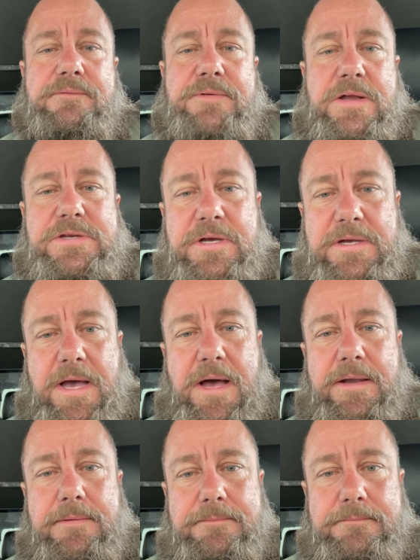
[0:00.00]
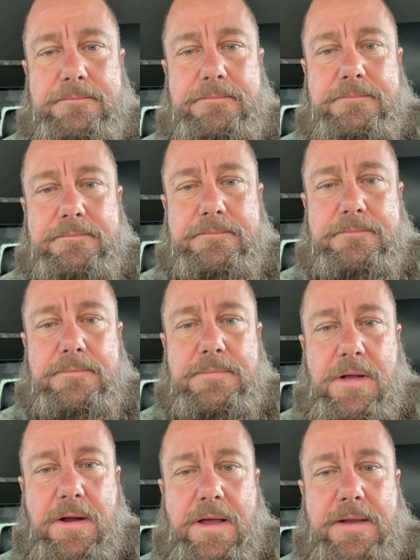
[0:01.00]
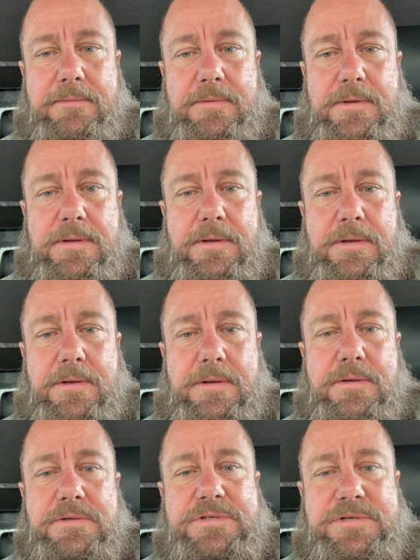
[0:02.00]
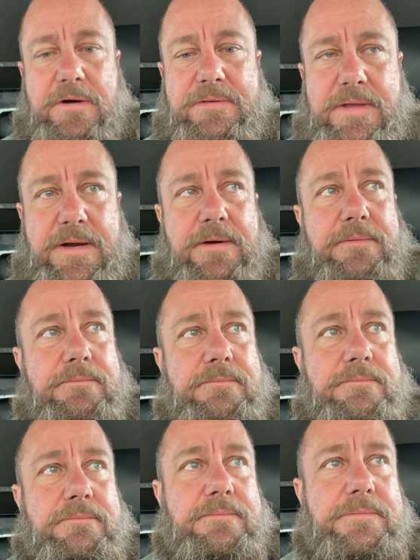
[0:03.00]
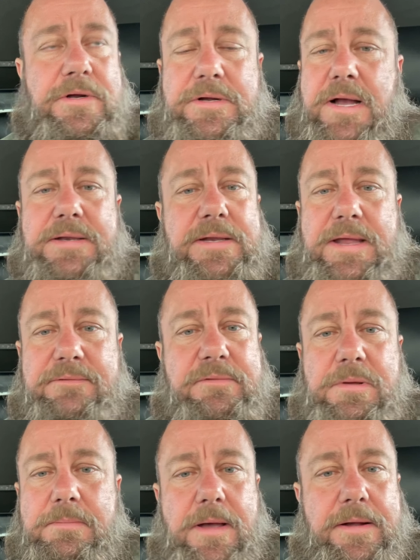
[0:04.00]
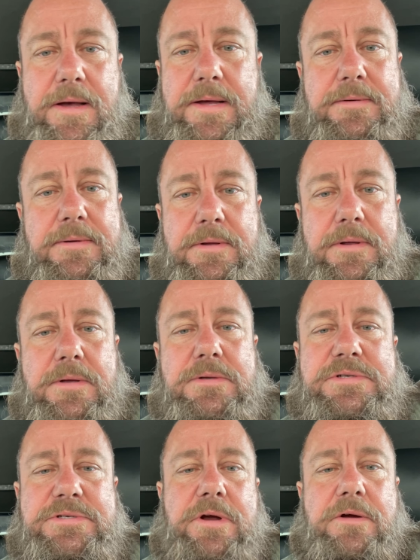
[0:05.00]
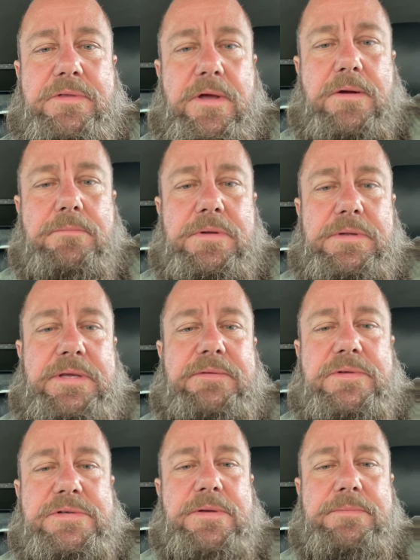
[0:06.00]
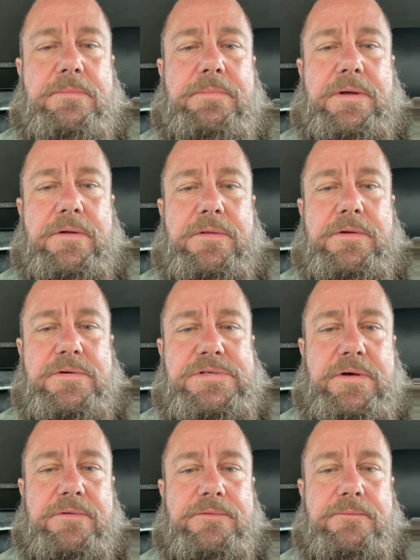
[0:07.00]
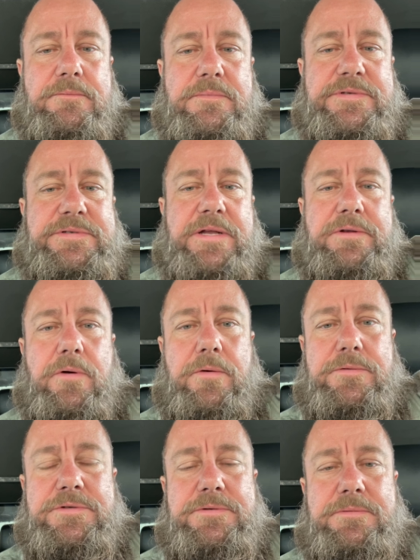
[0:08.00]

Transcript: Find you a God. All right? Start there. Your God doesn't have to be my God. Start there. Believe in something bigger than yourself. Set goals.